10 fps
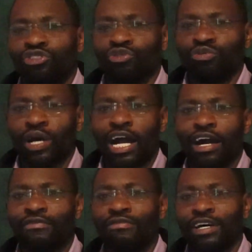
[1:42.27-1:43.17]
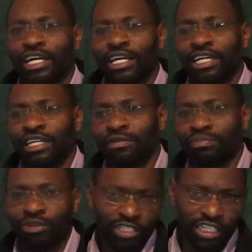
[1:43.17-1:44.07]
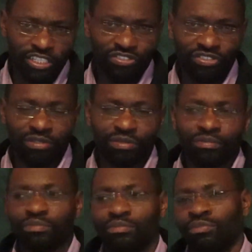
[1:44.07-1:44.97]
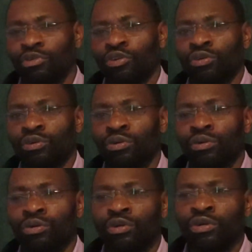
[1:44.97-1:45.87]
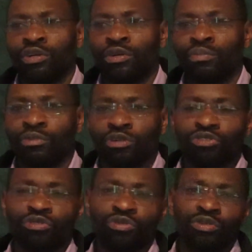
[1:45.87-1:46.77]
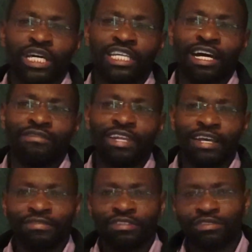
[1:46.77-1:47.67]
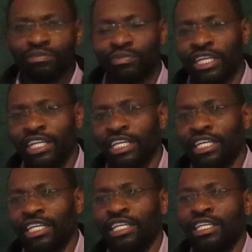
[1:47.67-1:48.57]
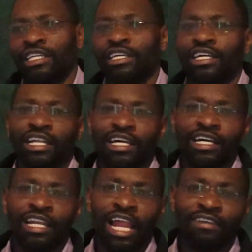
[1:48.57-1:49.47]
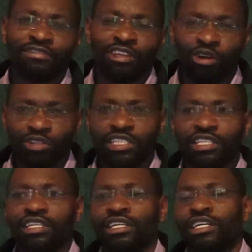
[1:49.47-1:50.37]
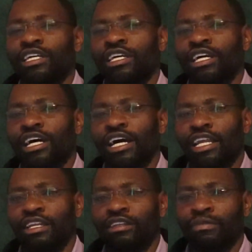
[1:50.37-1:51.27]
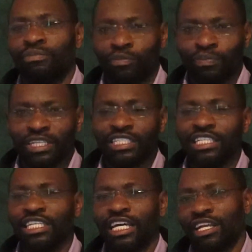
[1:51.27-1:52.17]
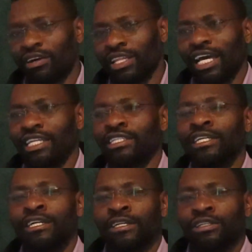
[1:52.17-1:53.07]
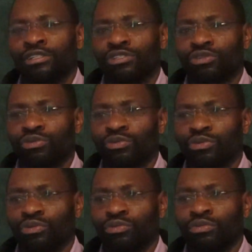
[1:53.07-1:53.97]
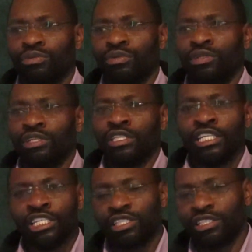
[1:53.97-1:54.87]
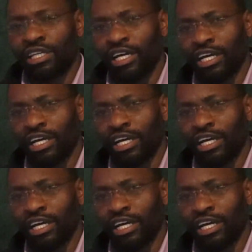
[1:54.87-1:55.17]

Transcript: to have uh, protests more, more so that have left many lives lost and property and all that. So this